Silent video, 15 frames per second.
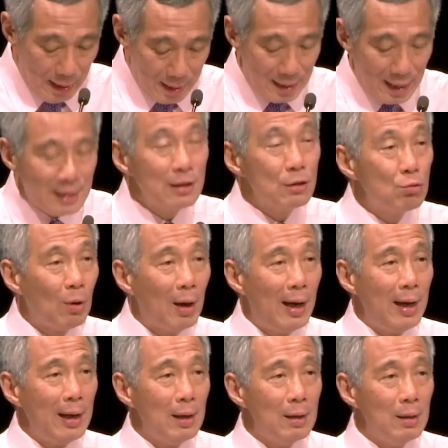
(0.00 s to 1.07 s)
And that is
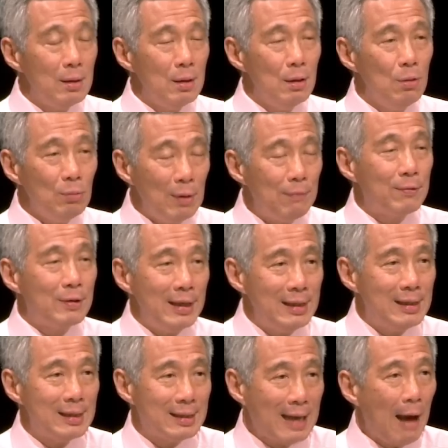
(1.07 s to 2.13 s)
why we've
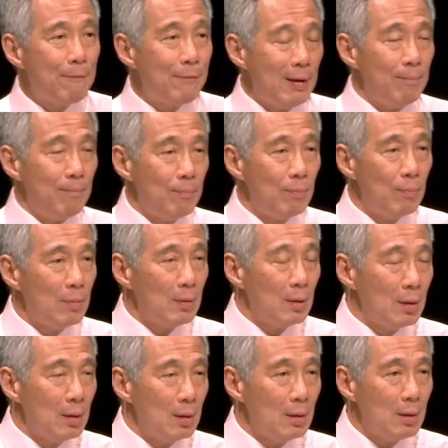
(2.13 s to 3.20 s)
created TAFEP,
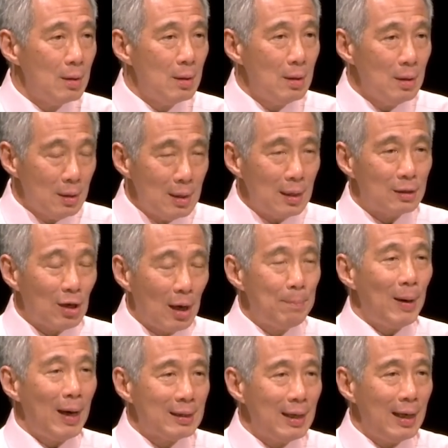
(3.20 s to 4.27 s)
the
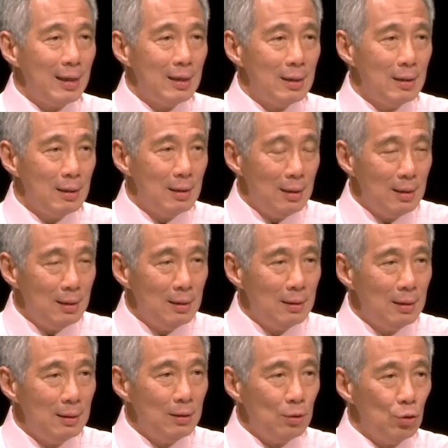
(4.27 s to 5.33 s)
Tripartite
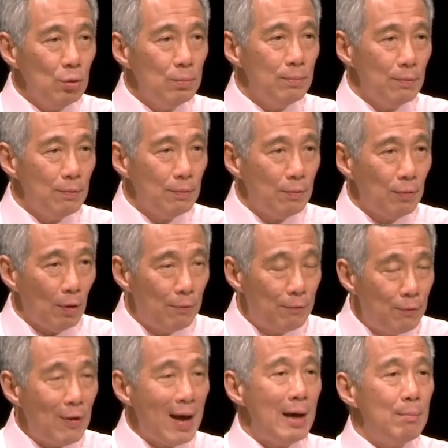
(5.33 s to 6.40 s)
Group for
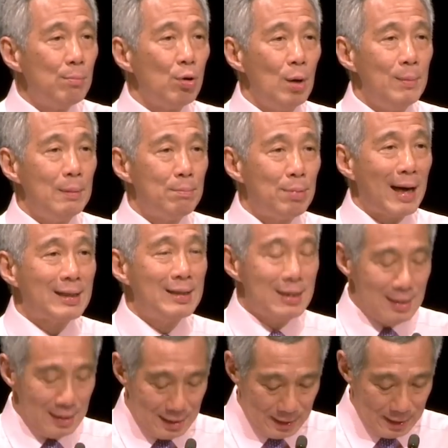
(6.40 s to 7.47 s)
Fair Employment
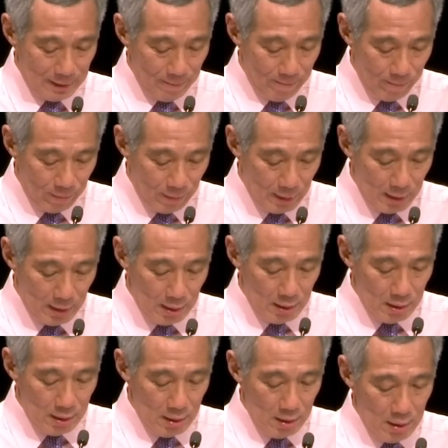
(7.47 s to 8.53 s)
Practices,
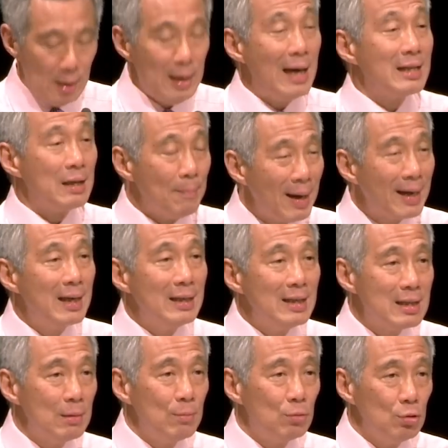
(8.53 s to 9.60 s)
as a
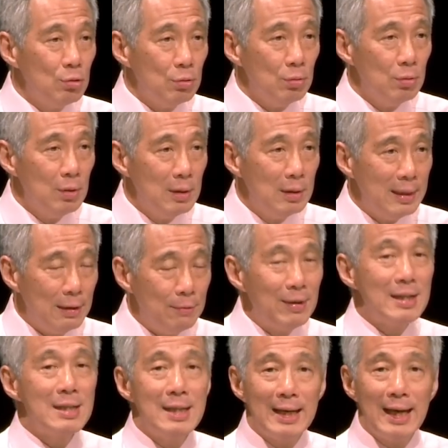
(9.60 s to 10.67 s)
mechanism to
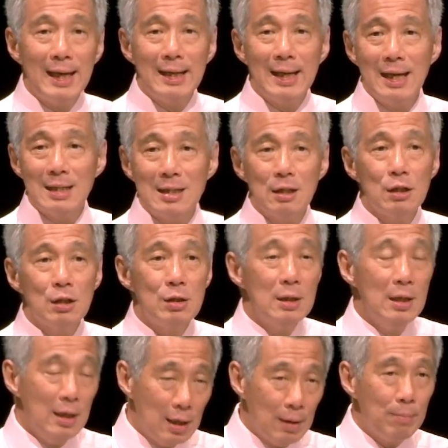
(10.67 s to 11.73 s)
investigate cases,
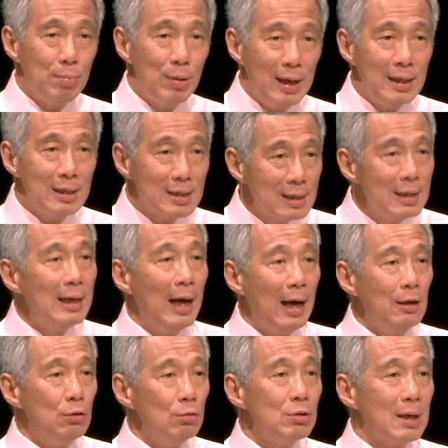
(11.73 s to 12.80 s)
complaints,
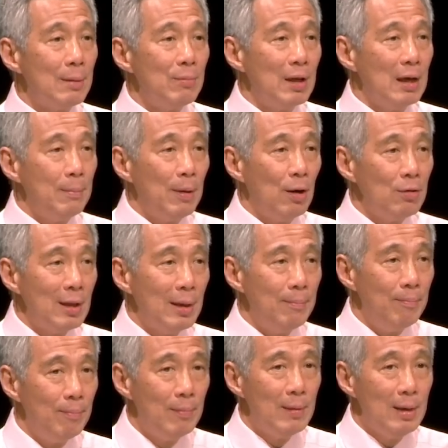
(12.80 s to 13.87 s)
and do something about
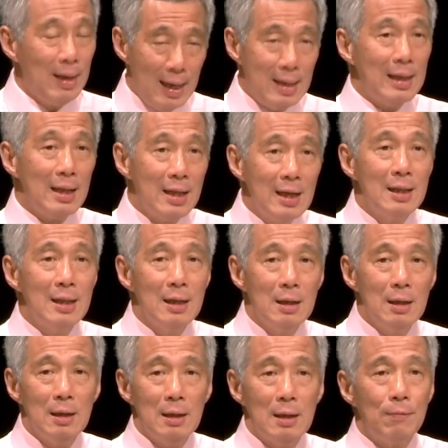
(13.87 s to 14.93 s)
them. And I think
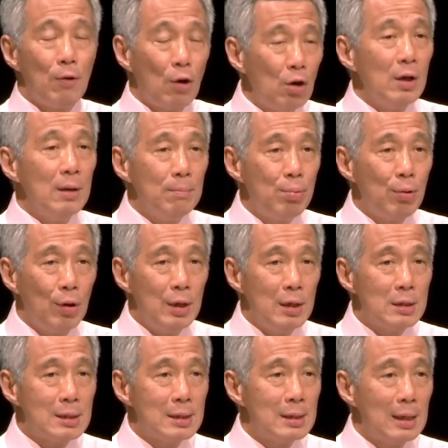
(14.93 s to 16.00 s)
the foreign
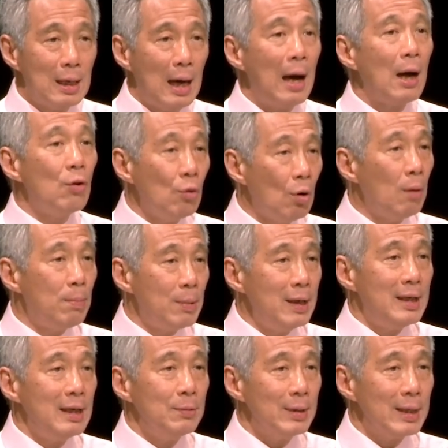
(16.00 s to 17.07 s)
employers are
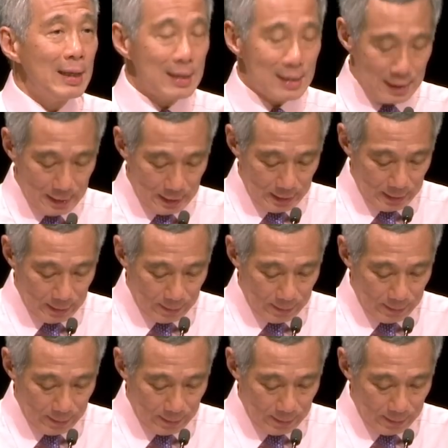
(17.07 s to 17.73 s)
cooperating with us.